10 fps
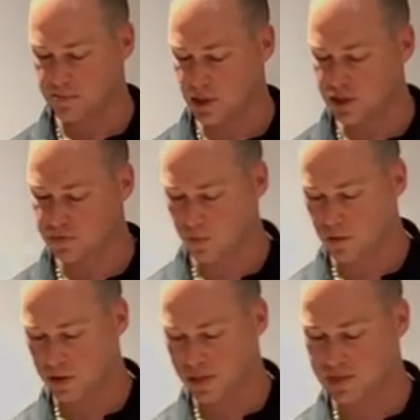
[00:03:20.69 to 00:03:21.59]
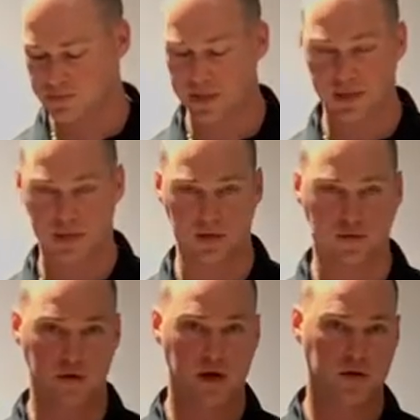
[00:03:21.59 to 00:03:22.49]
much more expensive
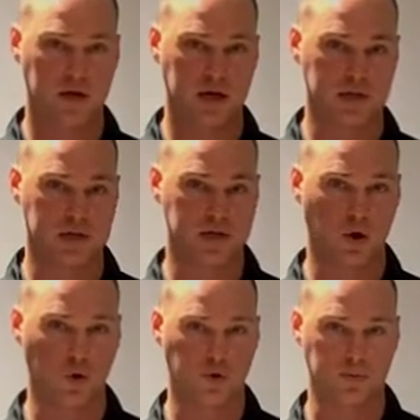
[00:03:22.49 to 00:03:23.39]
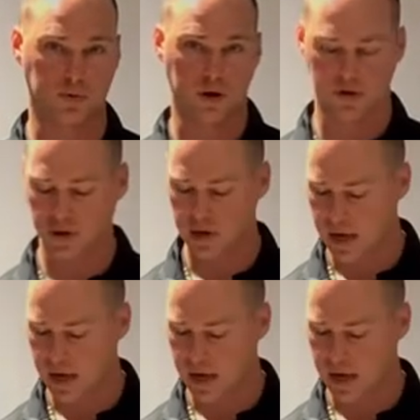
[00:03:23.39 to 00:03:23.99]
than its older brother,